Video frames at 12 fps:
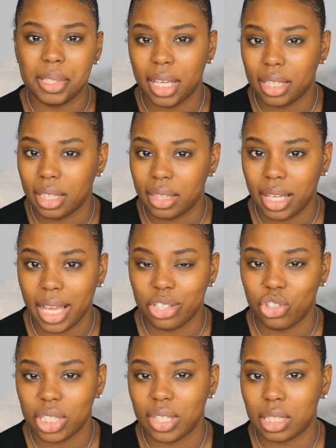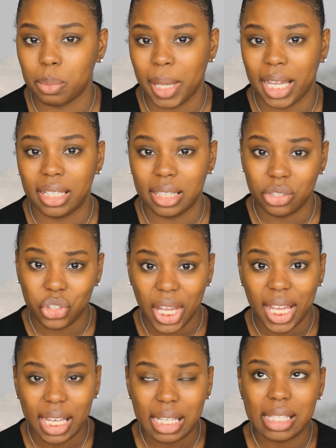saying that they had just expanded the
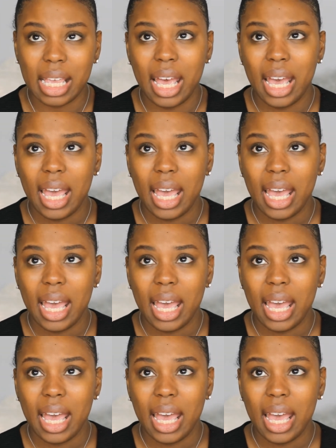shades.